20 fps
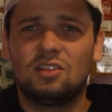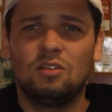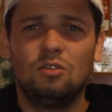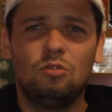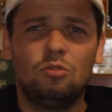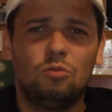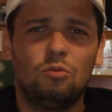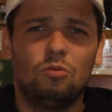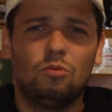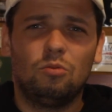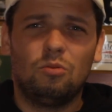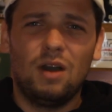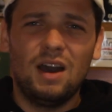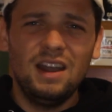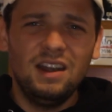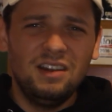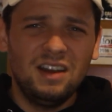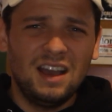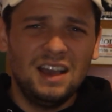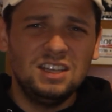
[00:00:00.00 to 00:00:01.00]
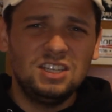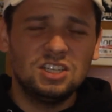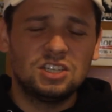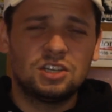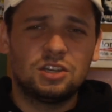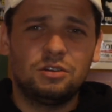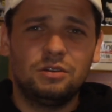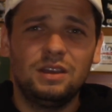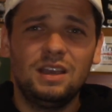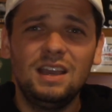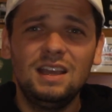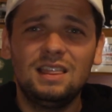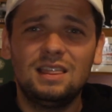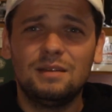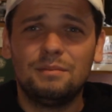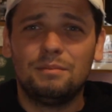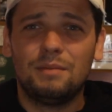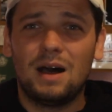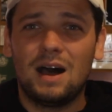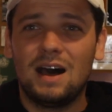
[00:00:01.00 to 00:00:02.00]
so why don't I just create
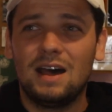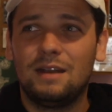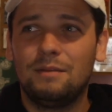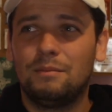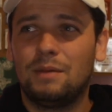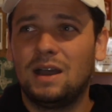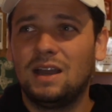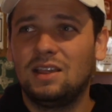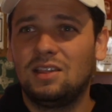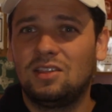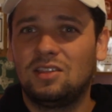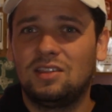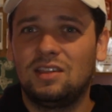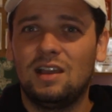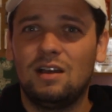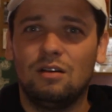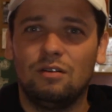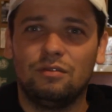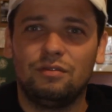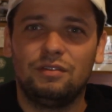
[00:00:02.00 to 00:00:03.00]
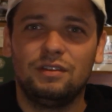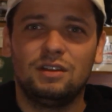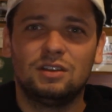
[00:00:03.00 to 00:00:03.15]
the mod myself?